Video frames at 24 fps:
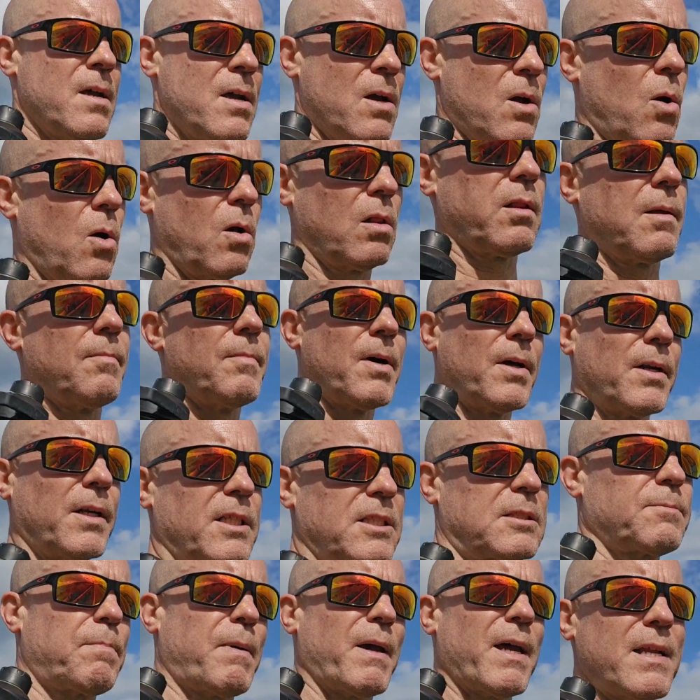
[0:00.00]
all the money I
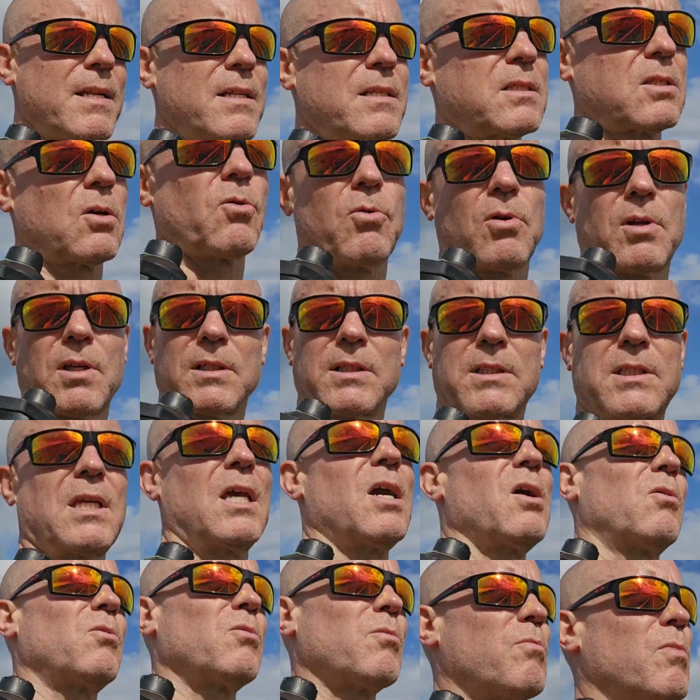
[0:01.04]
spent so you can see
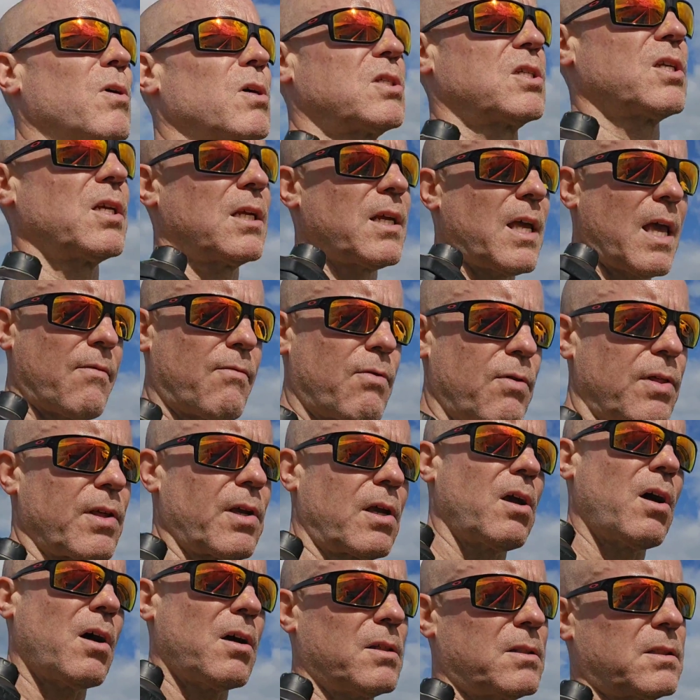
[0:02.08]
how much everything
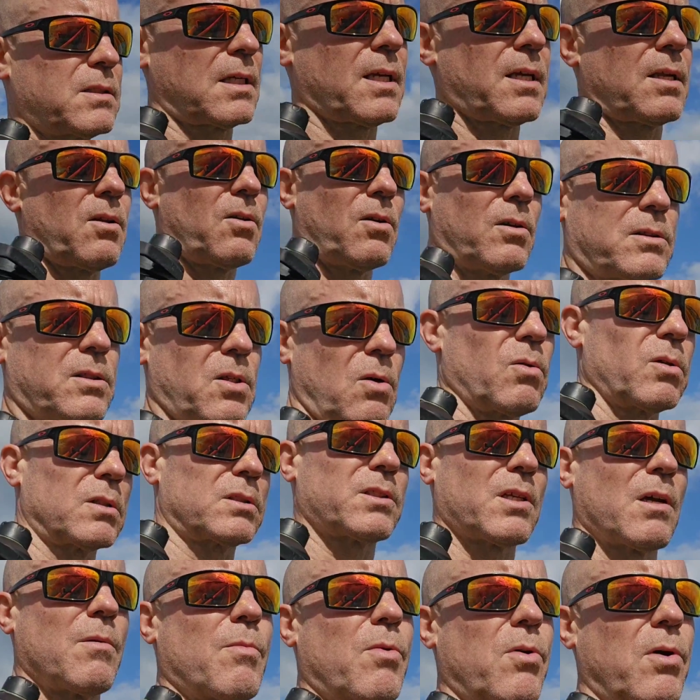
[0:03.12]
costs, and also a
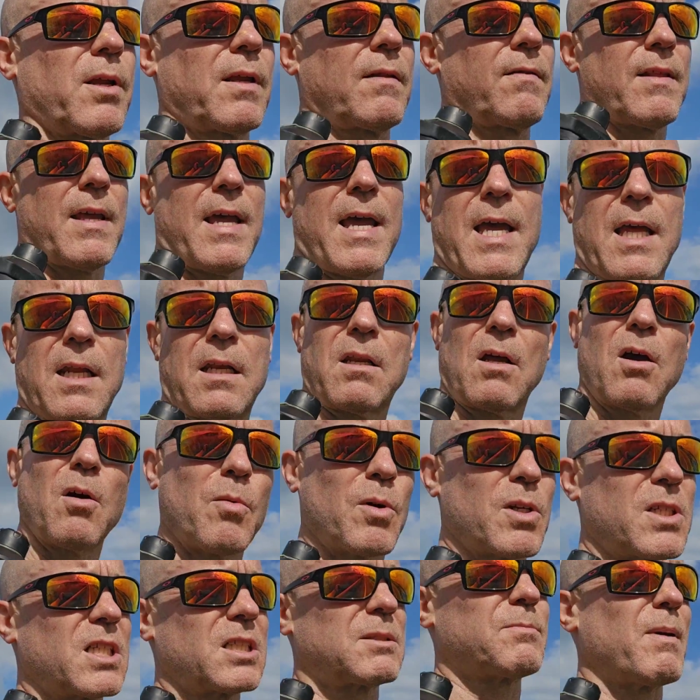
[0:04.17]
summary in the end how
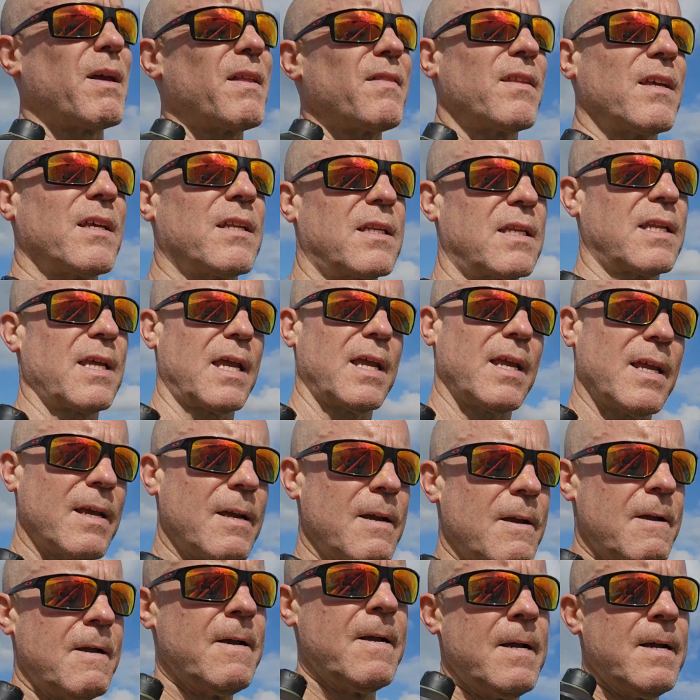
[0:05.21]
much I spent that day.
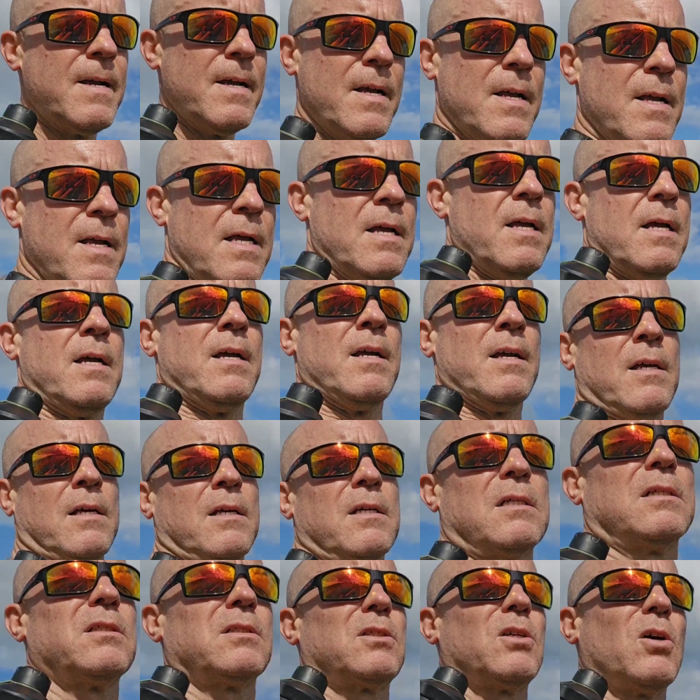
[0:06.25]

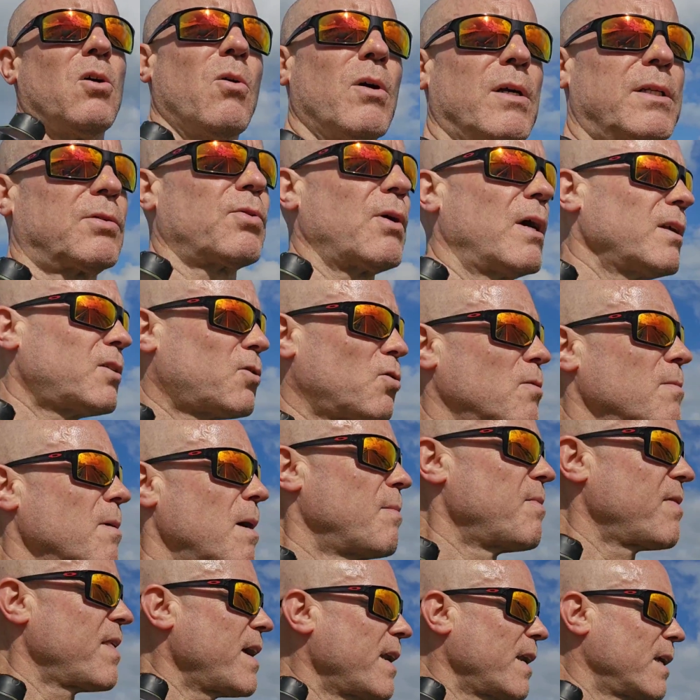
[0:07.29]
So I try to
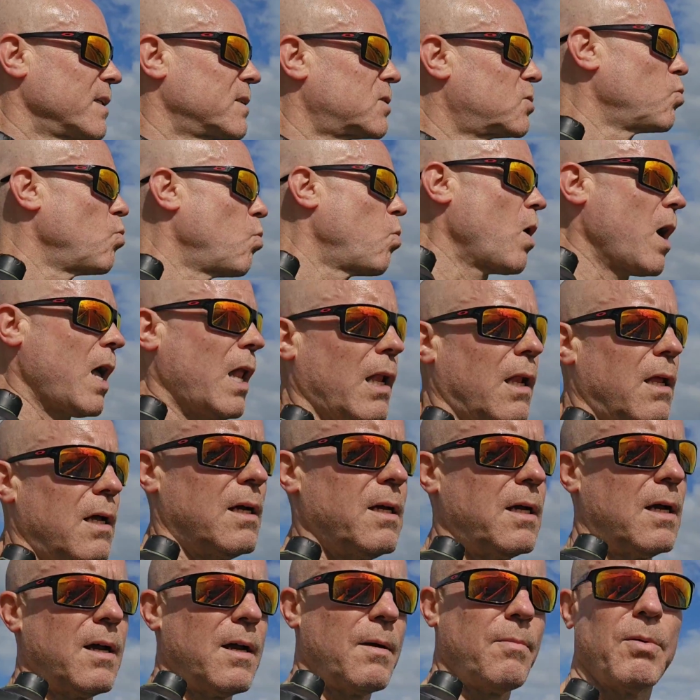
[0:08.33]
remember that as well.
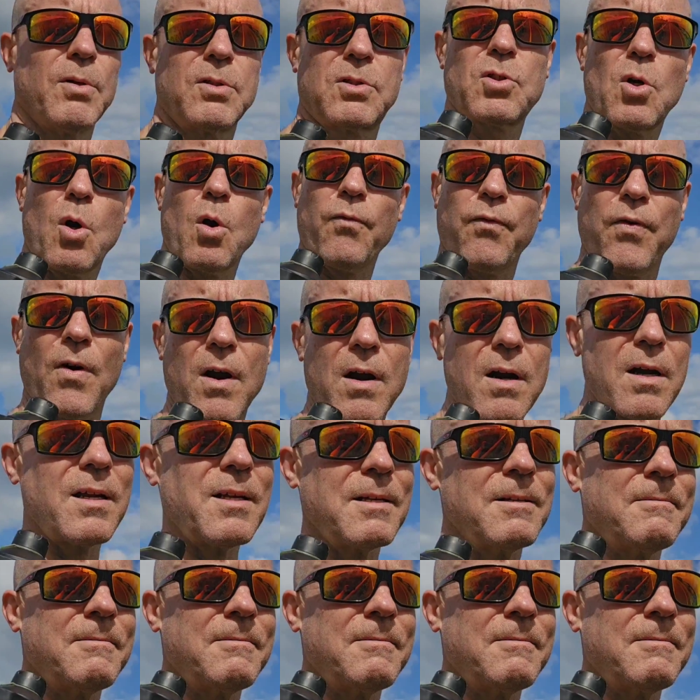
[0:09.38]
But so far,